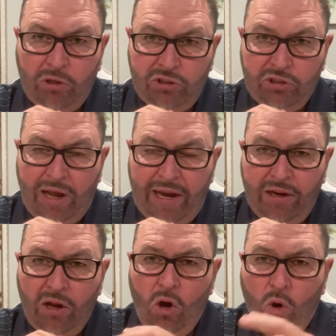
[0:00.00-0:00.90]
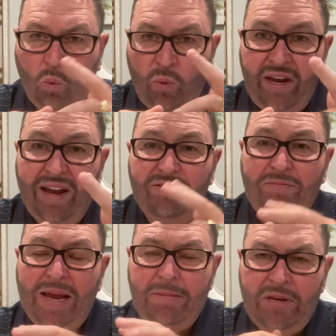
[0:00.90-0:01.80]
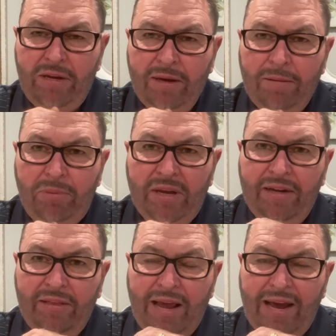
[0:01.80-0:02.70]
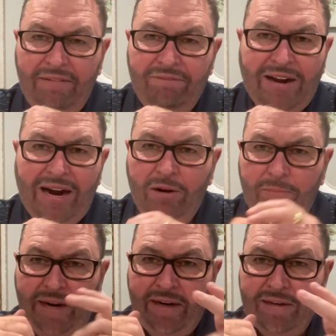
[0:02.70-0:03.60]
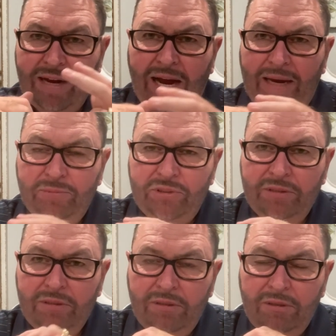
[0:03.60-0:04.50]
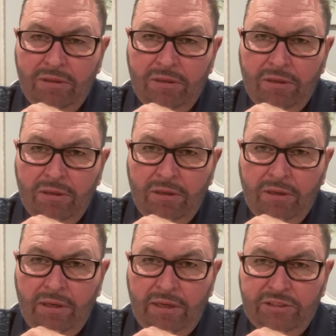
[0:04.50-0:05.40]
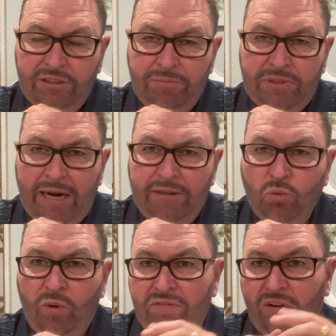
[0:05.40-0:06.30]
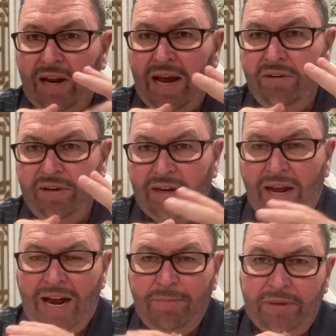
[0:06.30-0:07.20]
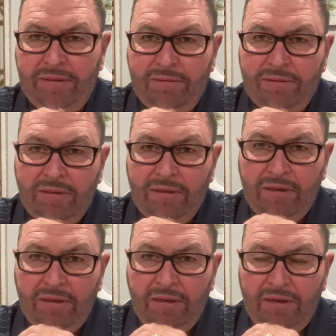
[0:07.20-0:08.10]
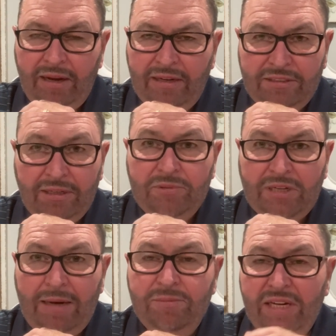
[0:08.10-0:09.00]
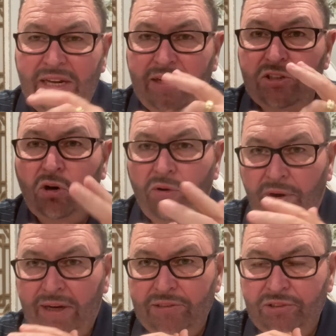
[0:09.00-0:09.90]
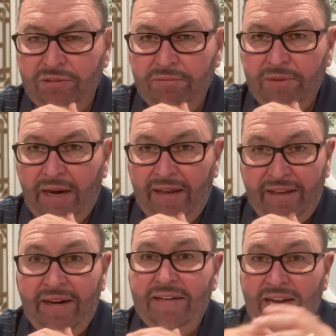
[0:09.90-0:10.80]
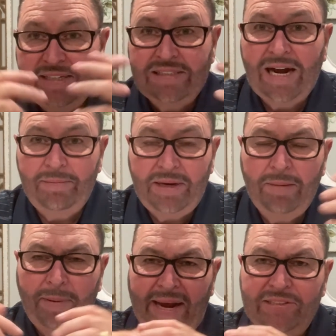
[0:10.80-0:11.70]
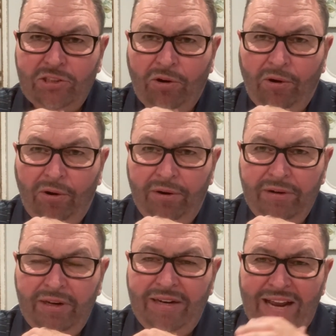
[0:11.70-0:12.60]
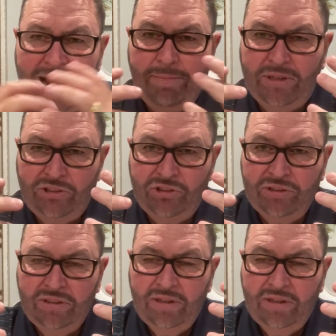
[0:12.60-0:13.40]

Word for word: looks like, or we have maybe been in that environment at times. And sometimes we've allowed it to happen, and sometimes it has hurt us. And then it takes time to get past the hurt and the damage